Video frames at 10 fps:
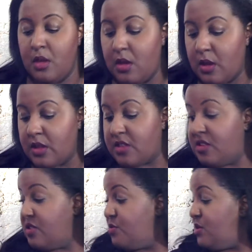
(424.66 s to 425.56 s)
Because
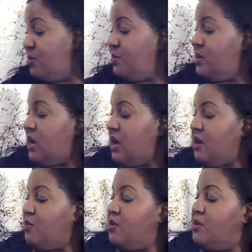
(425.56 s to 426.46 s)
just when you be
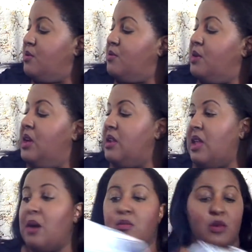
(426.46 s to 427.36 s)
like, well,
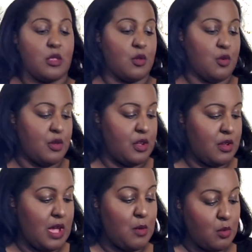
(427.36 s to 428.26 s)
that one wasn't on there,
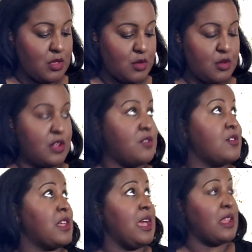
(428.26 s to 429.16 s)
that one wasn't on there, you
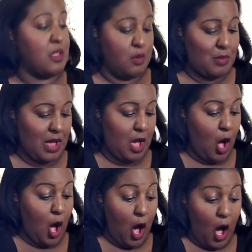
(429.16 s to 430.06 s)
scan the other one and be like,
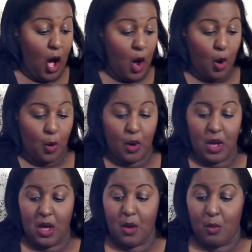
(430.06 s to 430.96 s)
oh,
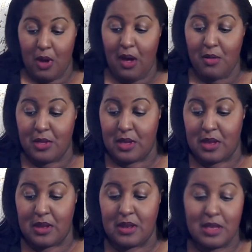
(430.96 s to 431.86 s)
well
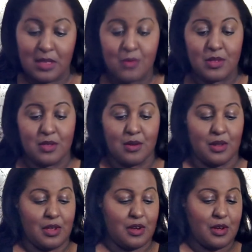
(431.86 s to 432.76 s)
then, this one's on
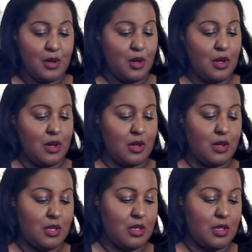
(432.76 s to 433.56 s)
there, cool.